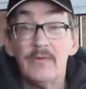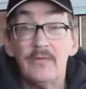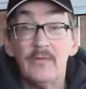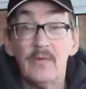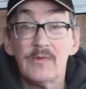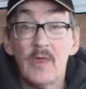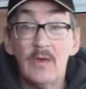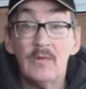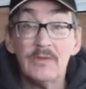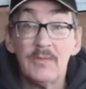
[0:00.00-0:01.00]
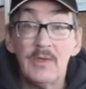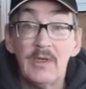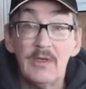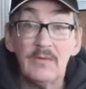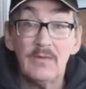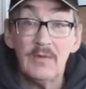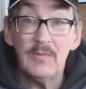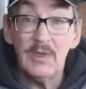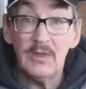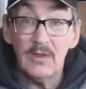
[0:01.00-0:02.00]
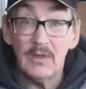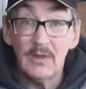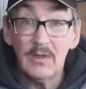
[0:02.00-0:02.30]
of the tools, which I'm going to get into in a minute here.